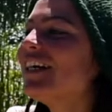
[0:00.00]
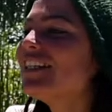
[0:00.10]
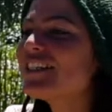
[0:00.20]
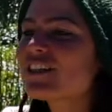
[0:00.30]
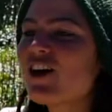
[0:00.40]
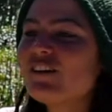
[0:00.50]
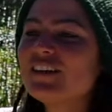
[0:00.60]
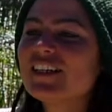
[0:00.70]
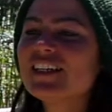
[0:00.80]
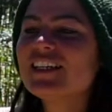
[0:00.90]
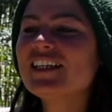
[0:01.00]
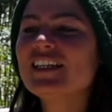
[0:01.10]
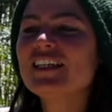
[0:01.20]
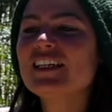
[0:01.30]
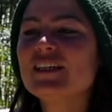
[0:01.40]
I discovered
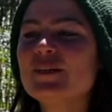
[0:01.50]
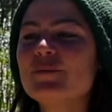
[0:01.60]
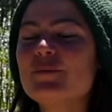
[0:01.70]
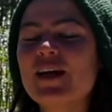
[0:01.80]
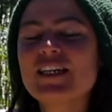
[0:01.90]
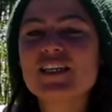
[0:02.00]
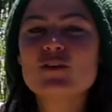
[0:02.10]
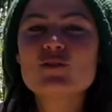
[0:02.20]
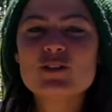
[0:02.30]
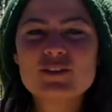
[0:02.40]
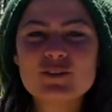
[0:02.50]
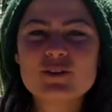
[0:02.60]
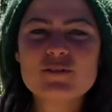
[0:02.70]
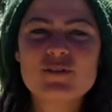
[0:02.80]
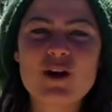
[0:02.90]
many
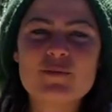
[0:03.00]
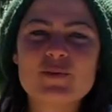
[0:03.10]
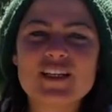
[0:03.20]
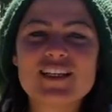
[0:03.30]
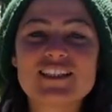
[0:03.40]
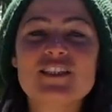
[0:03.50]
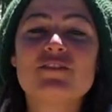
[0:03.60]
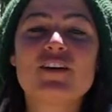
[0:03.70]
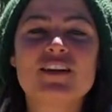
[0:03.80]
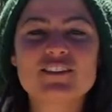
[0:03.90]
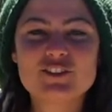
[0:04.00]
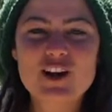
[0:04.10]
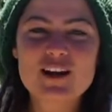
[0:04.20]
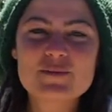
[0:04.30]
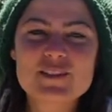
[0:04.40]
cultures from uh, different
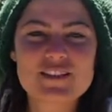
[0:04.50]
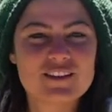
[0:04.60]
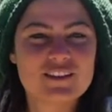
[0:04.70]
tribes